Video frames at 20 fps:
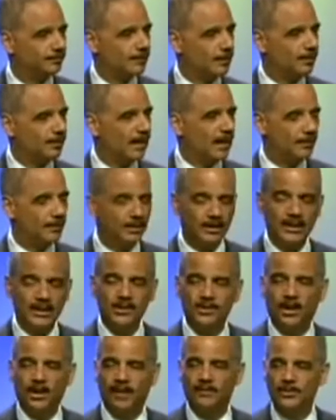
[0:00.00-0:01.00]
by a
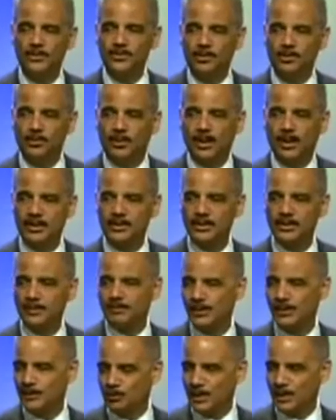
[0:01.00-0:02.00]
police officer while
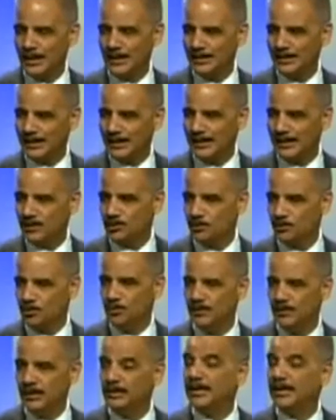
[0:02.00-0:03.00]
simply running to catch a
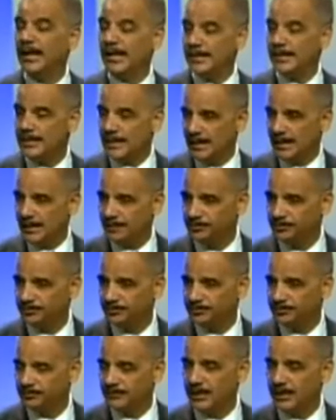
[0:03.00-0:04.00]
movie at night
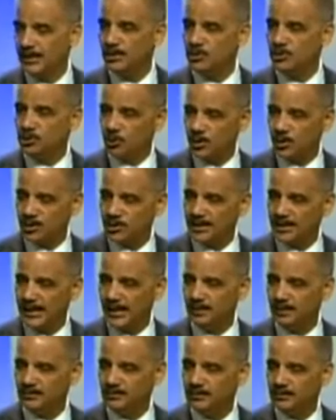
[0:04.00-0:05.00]
in
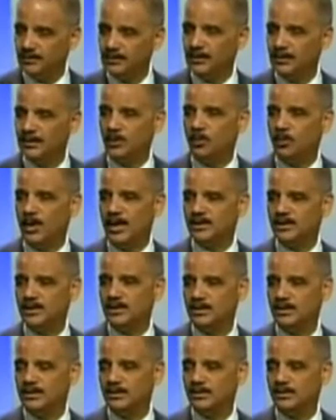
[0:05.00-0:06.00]
Georgetown in
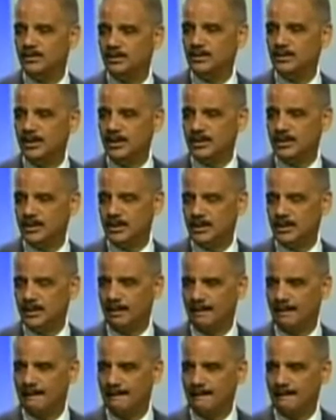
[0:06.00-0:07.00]
Washington,
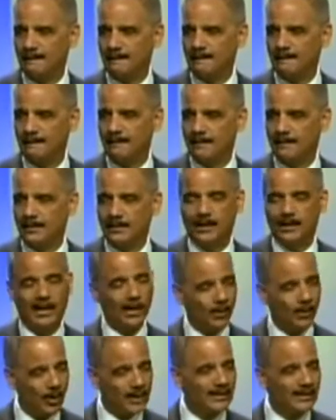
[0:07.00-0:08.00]
D.C.
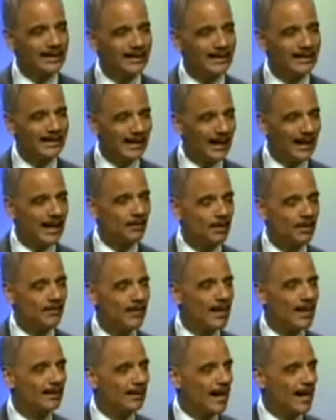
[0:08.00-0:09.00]
I was, at the time of
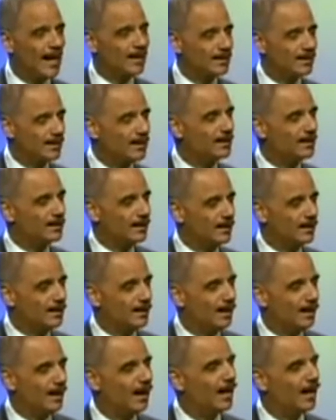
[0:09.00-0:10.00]
that last incident,
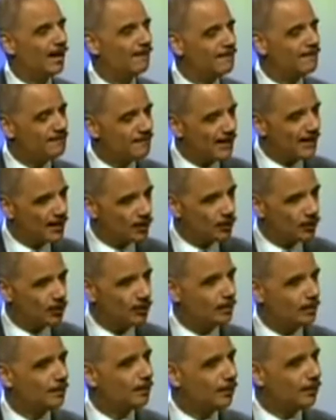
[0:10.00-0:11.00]
a
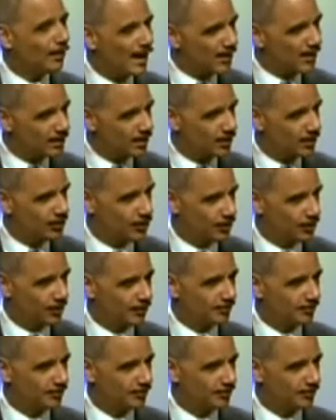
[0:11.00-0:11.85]
federal prosecutor.